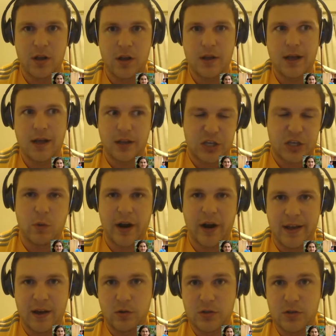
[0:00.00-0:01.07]
like you are
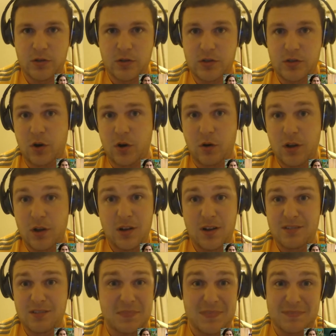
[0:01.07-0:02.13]
now. So
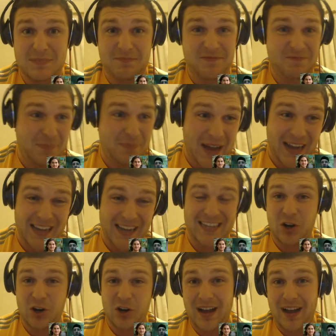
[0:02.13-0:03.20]
back a year
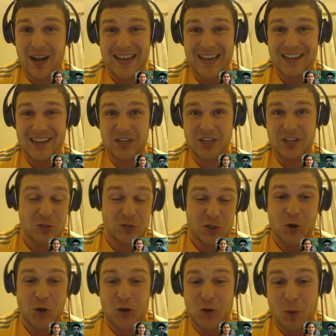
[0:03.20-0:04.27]
ago, I had nothing. I
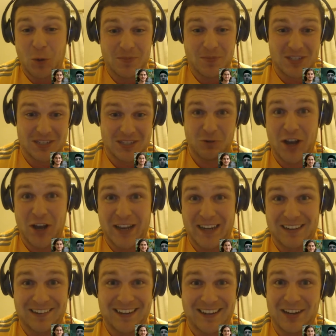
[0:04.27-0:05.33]
was looking up to
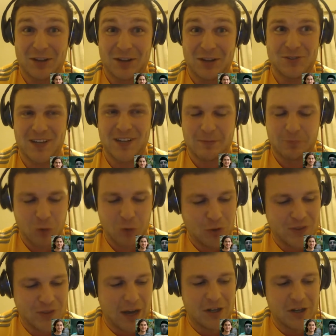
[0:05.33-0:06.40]
Ryan, and I
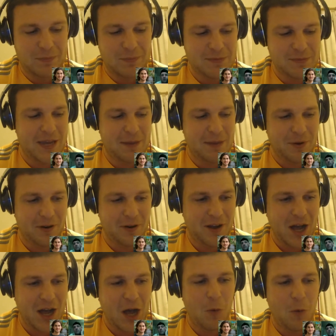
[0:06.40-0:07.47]
wrote down on a piece of
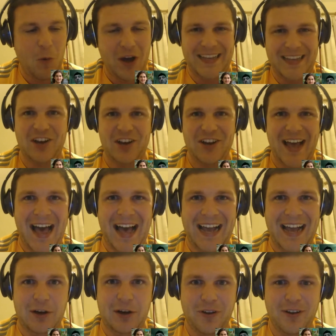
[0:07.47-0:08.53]
paper, I want to get on a
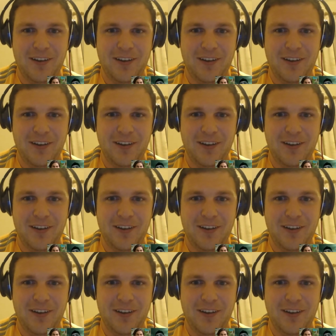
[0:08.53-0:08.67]
hangout.